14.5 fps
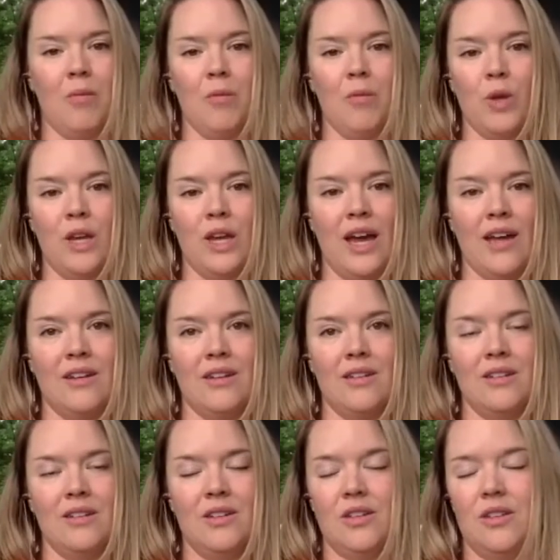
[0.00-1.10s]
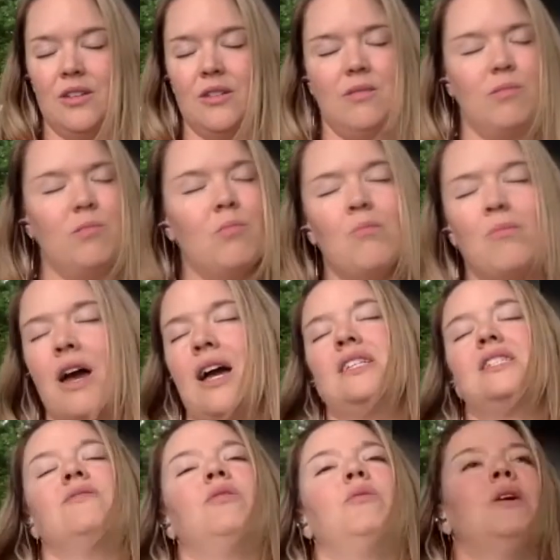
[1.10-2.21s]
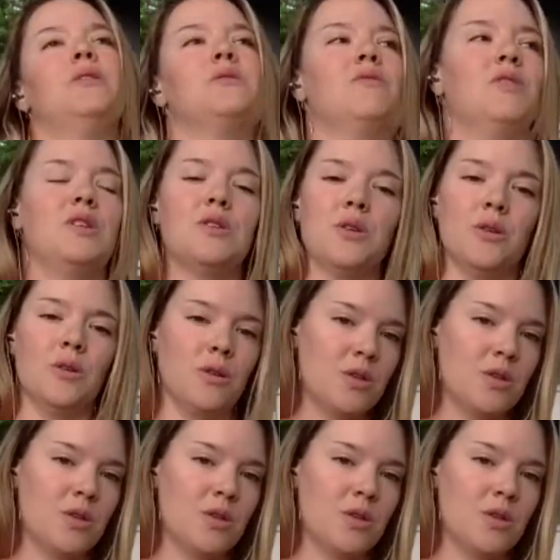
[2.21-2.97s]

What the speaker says: We had massive amounts of internal